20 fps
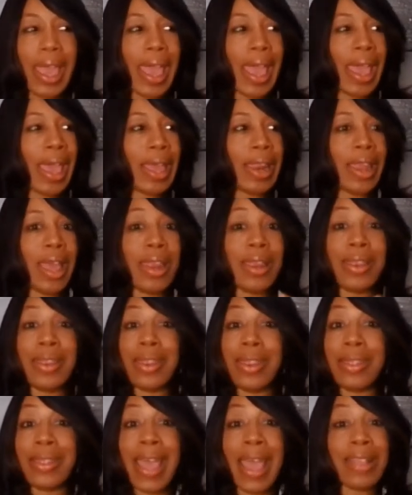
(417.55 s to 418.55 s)

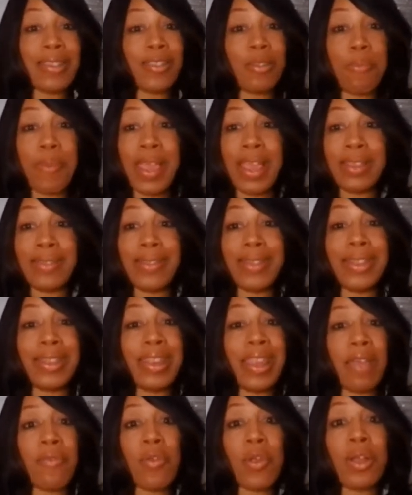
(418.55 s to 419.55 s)
And that space
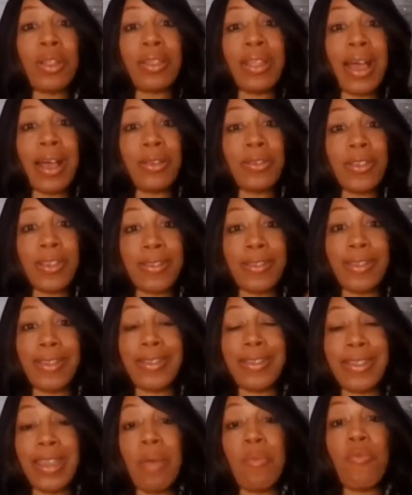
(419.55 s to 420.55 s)
never allows us to
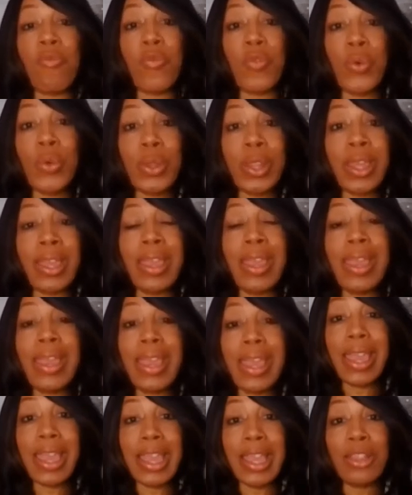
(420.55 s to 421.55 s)
step fully
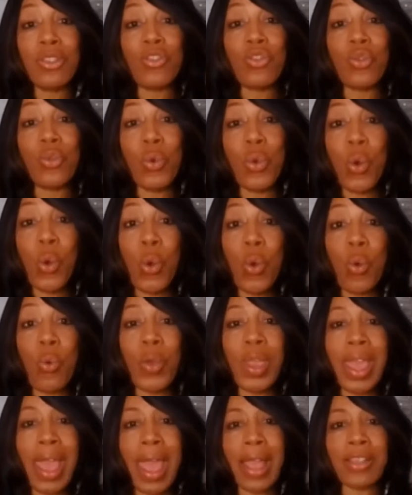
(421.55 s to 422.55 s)
into who
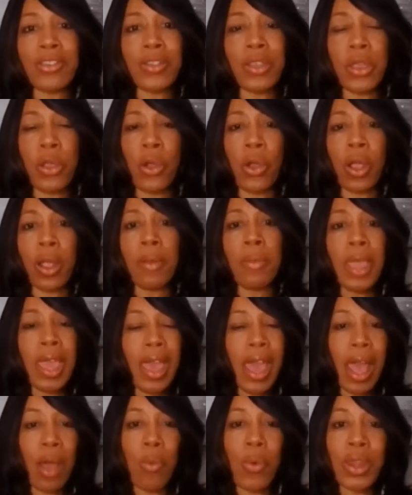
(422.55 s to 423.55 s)
we actually are.
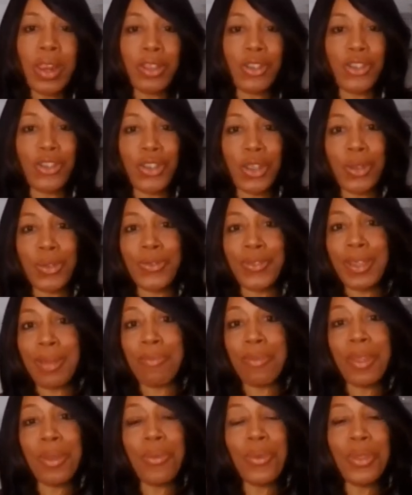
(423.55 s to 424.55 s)
I want to share
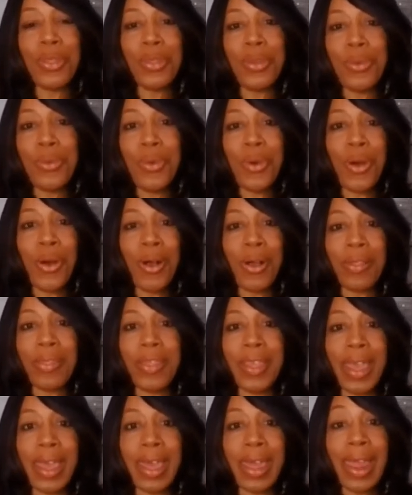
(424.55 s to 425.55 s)
something with you all
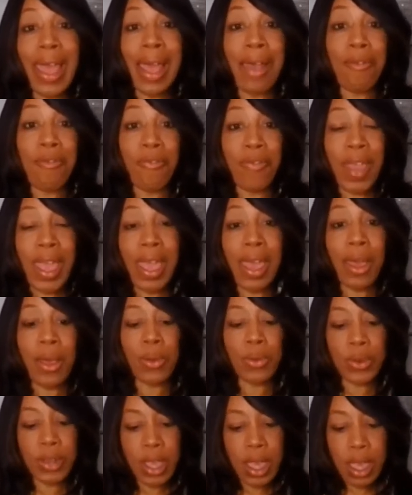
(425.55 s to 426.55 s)
that I
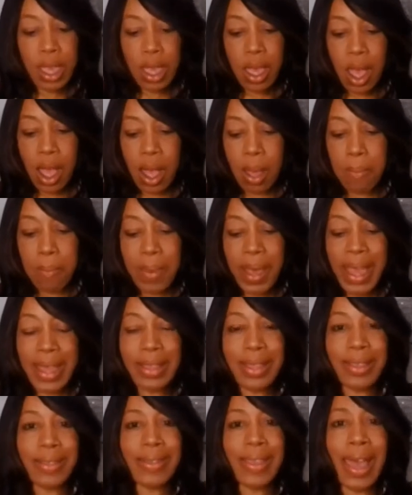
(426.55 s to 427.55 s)
found um, by
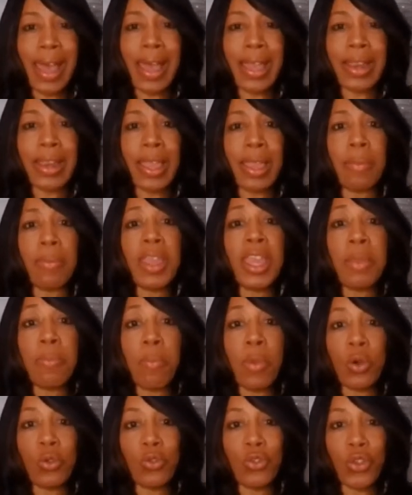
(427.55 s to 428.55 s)
this guy named
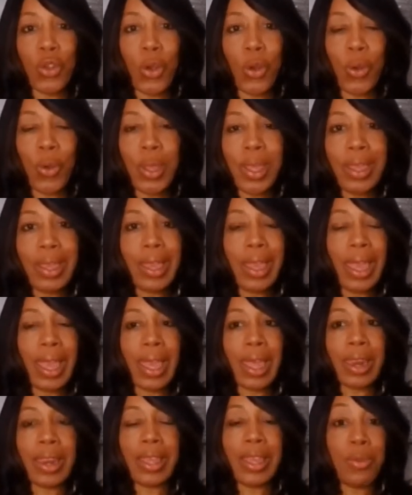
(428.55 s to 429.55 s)
Emoto.
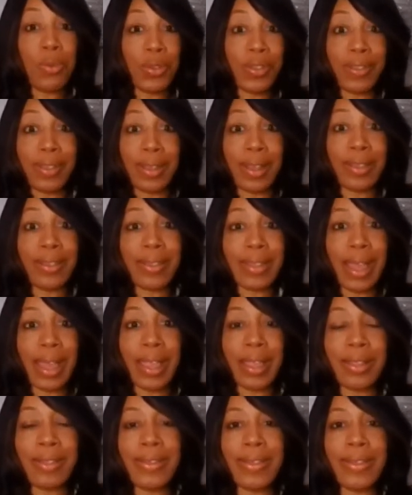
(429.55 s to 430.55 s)
And he was a
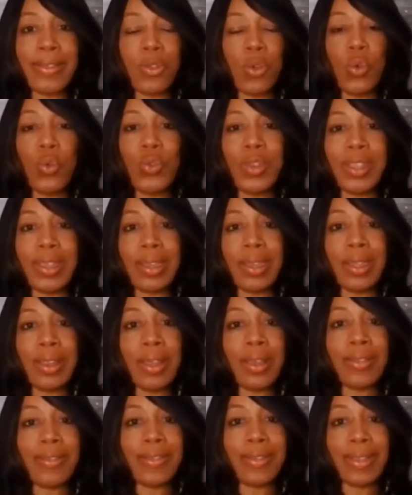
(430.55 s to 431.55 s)
scientist who did
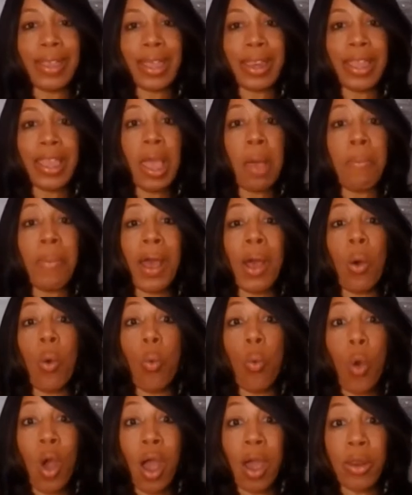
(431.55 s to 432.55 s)
a study
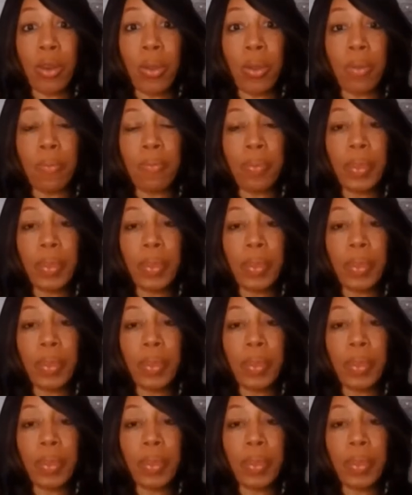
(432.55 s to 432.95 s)
about water.